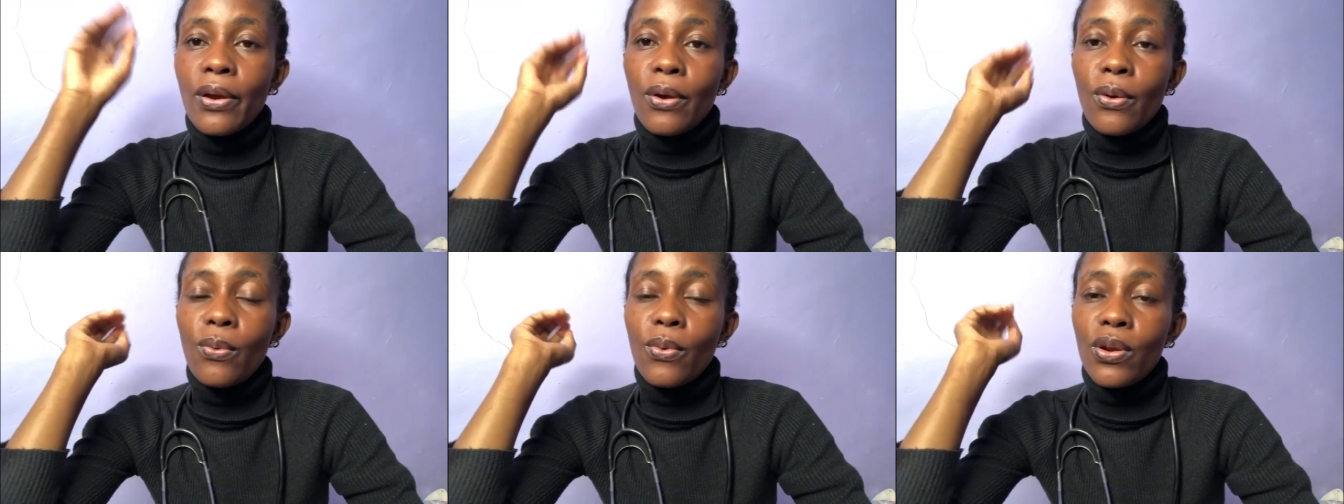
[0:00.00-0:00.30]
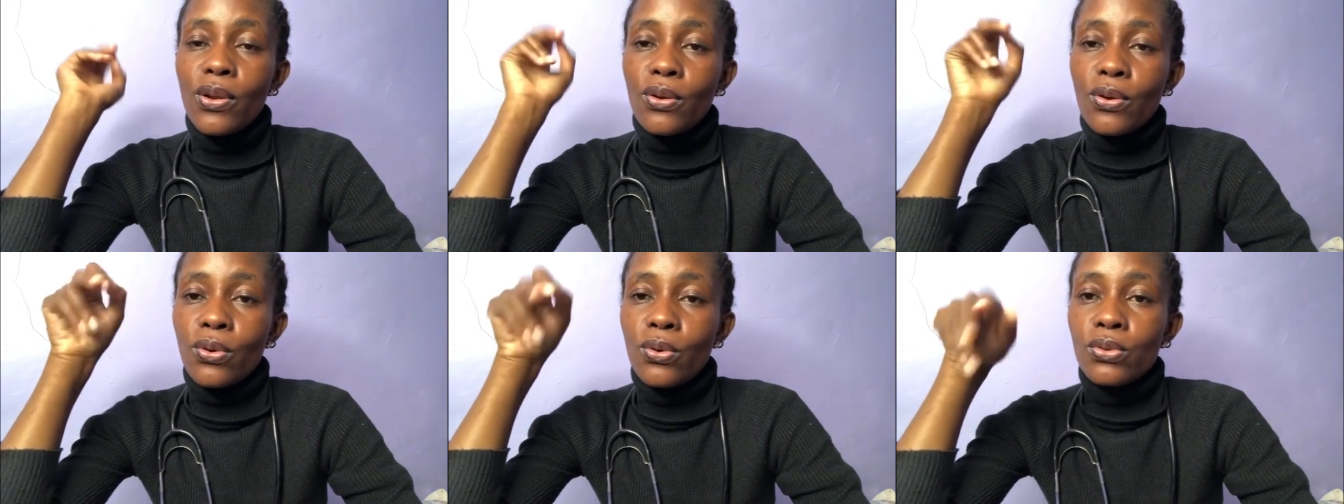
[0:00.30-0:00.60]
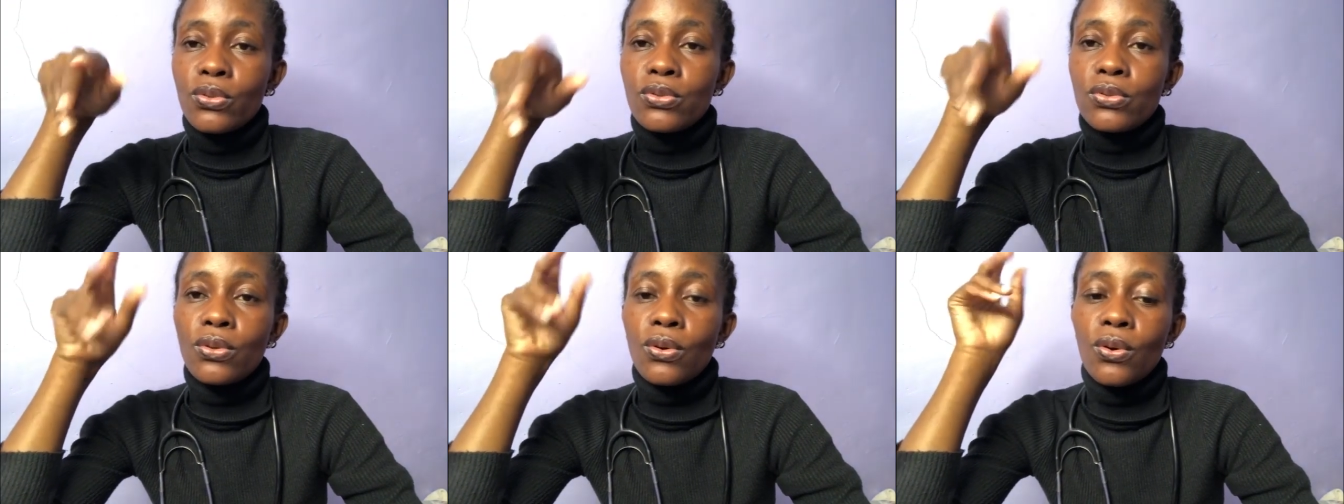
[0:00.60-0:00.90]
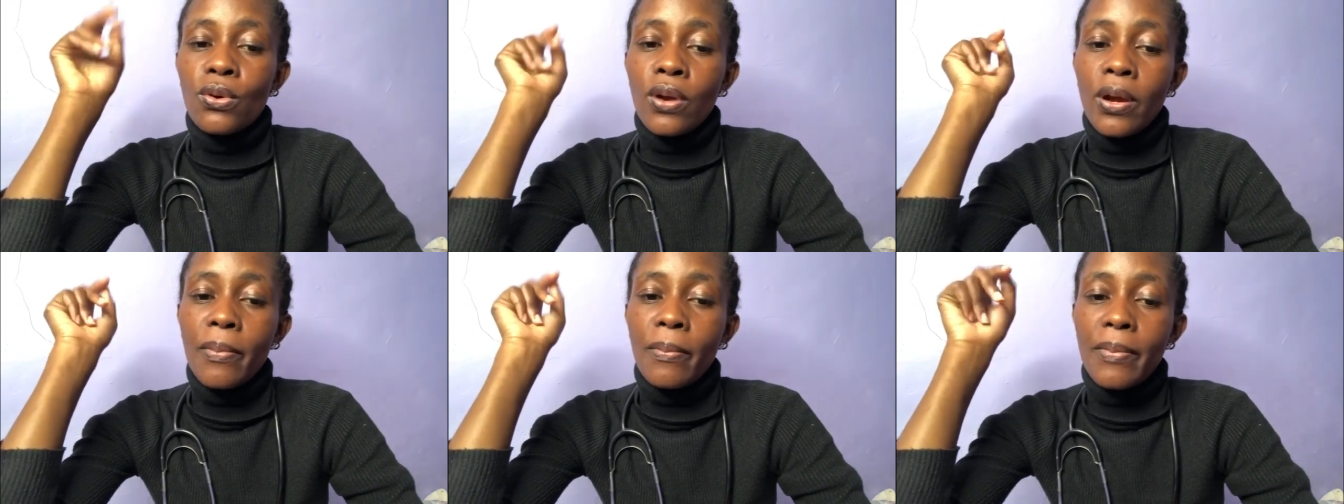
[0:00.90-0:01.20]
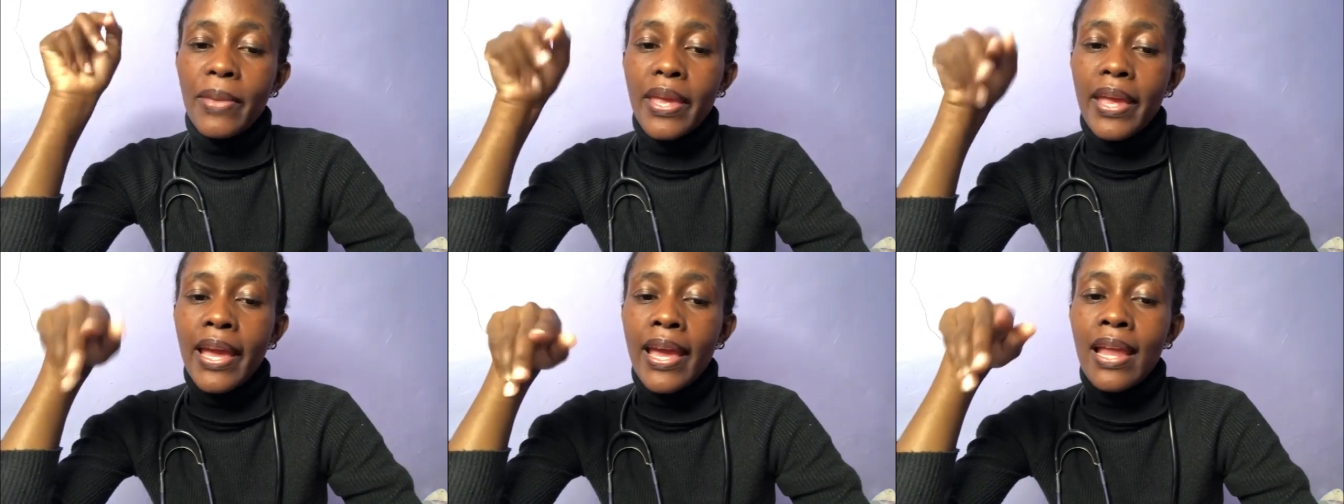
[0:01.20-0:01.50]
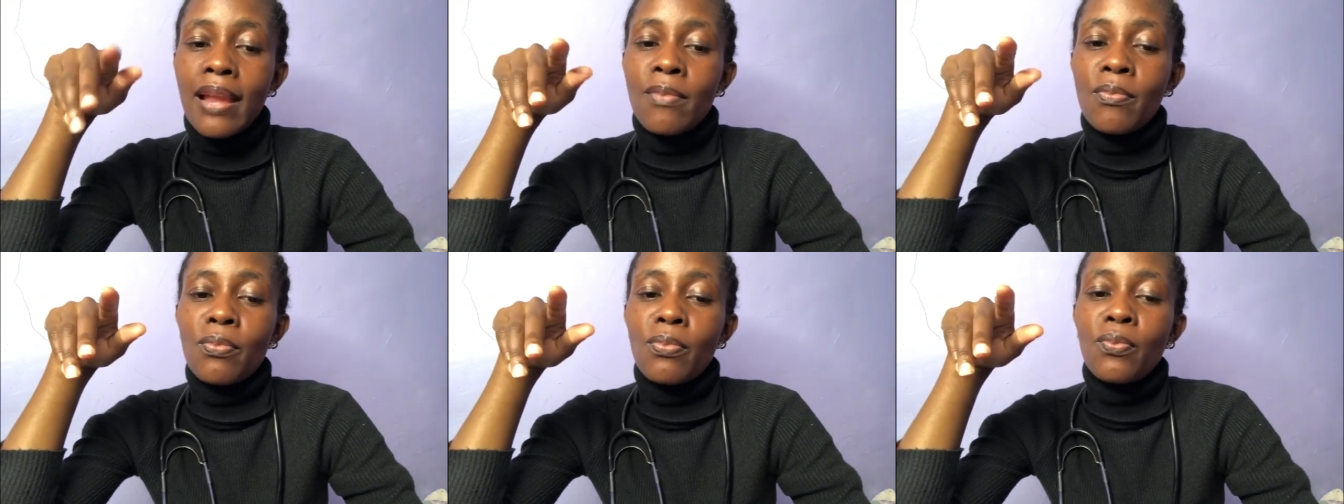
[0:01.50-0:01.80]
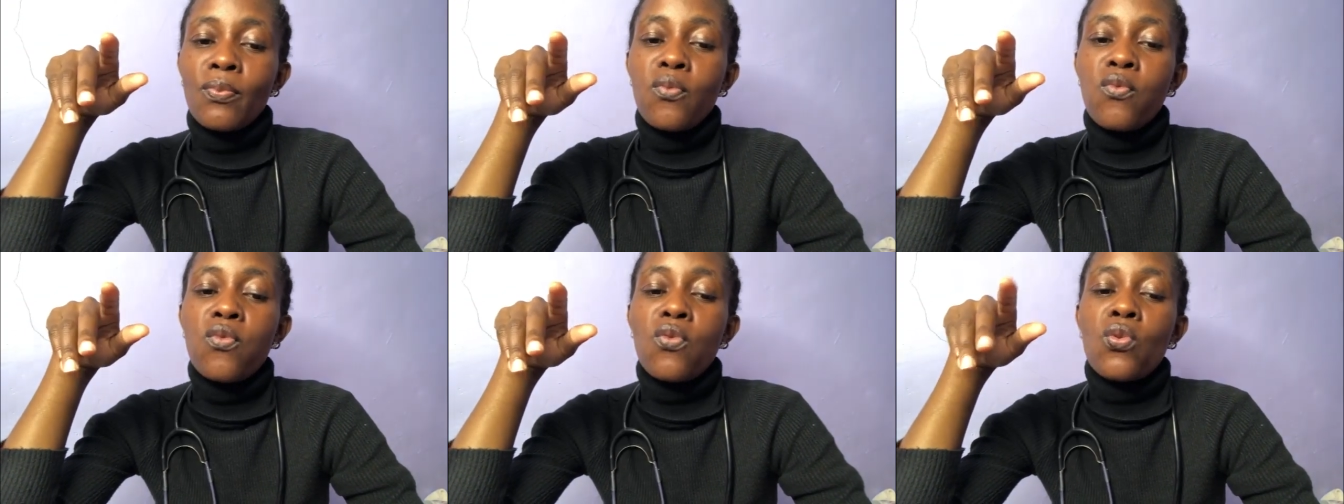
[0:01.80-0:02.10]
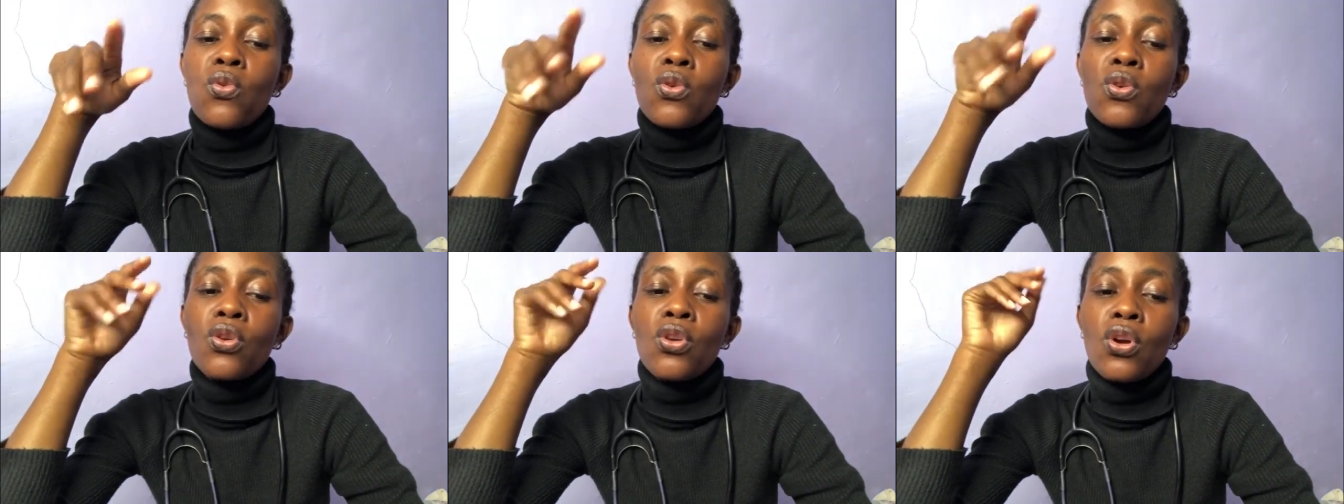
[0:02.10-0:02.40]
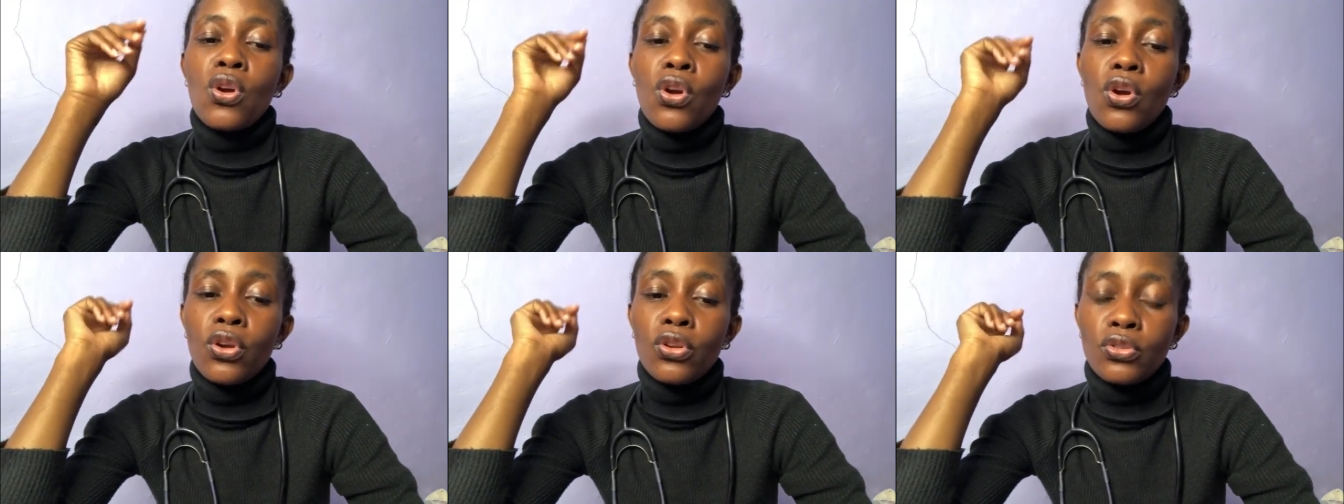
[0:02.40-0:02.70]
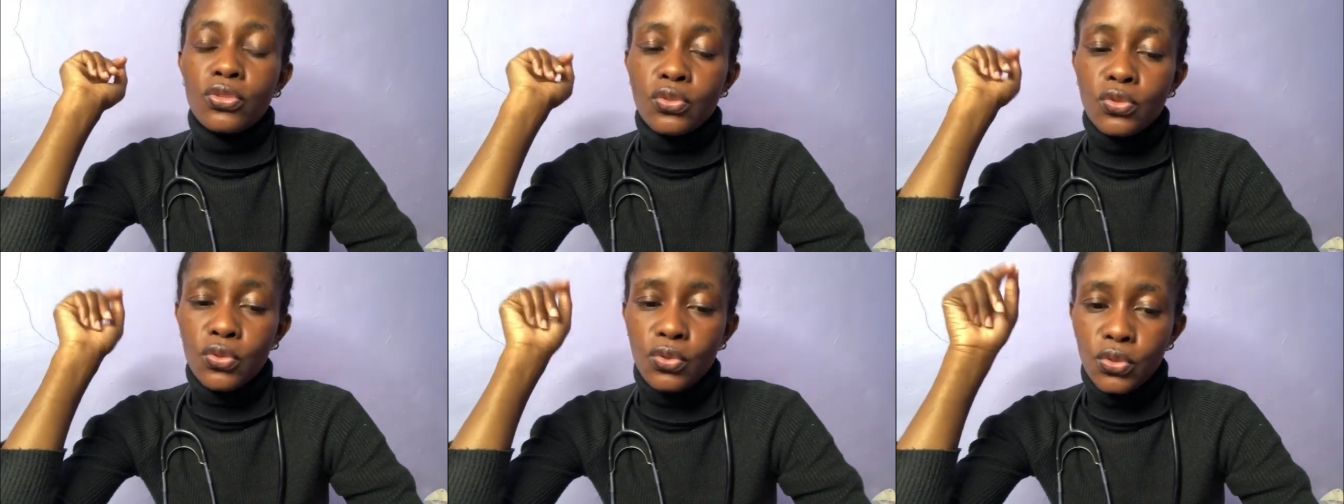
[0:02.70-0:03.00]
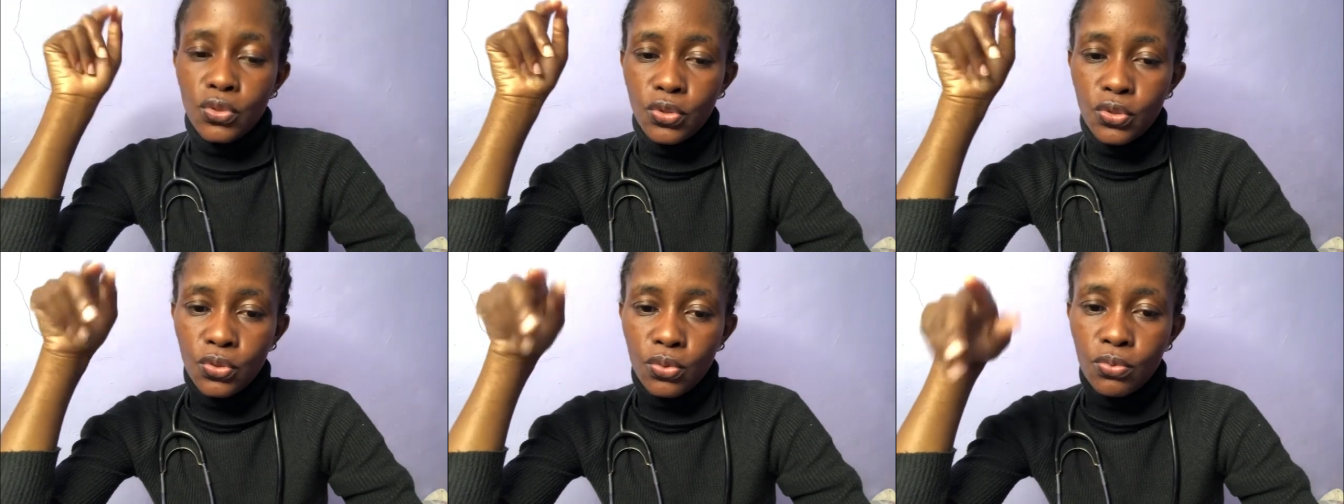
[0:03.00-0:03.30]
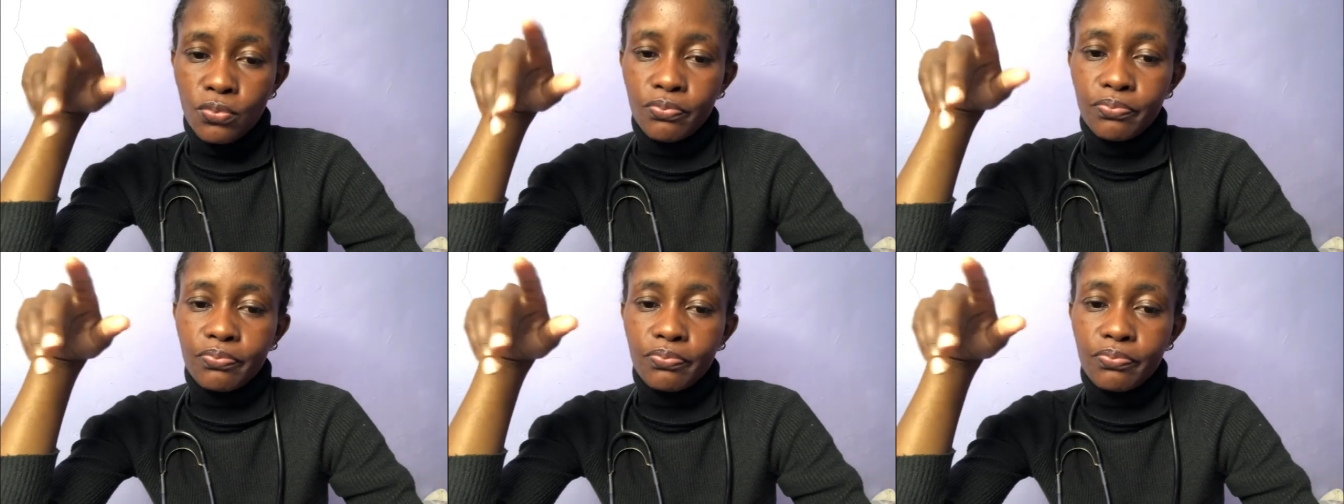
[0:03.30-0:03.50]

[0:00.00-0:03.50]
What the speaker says: will also be helpful to you.